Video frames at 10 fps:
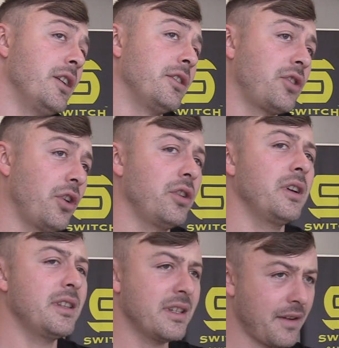So
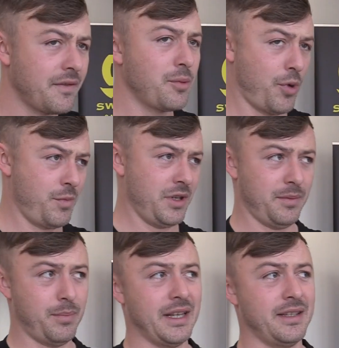it's tough at the moment,
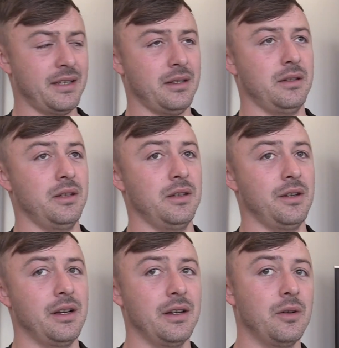but
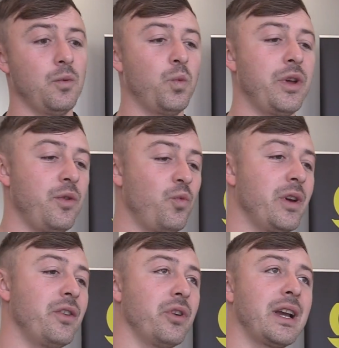
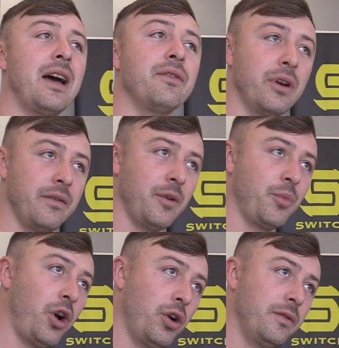we're recovering from
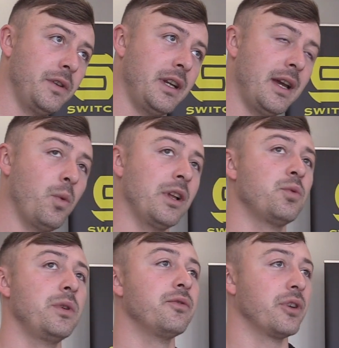COVID, and
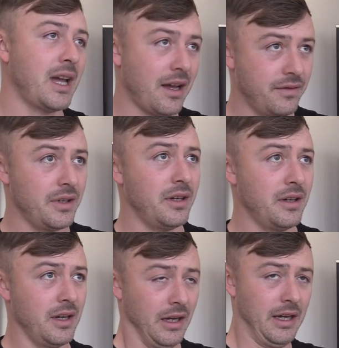once we've recovered,
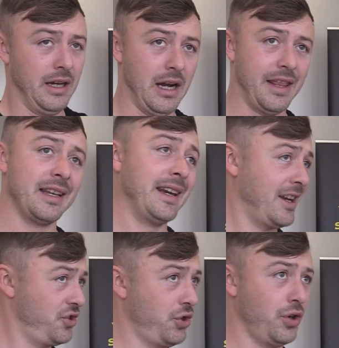I think
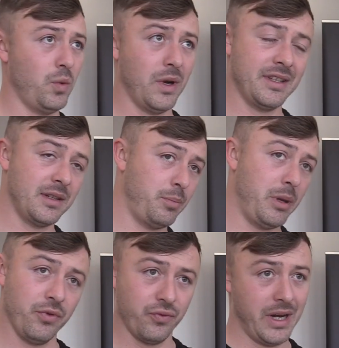next year, once
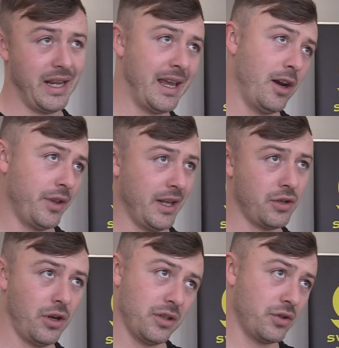people really get on their
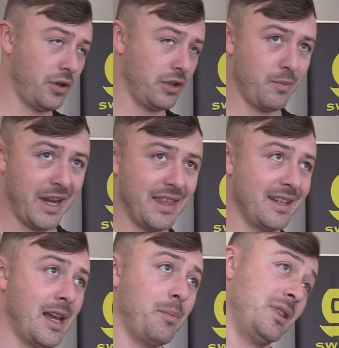toes and start to make
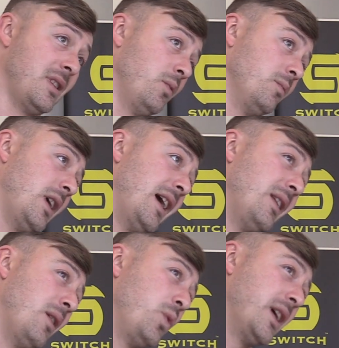things happen,
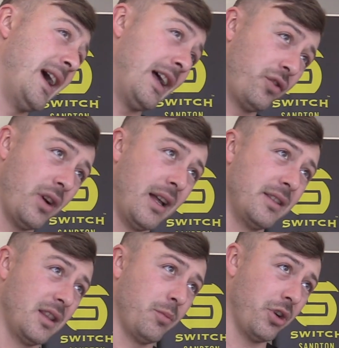and we allowed
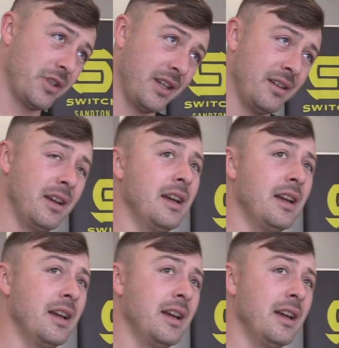crowds at the boxing,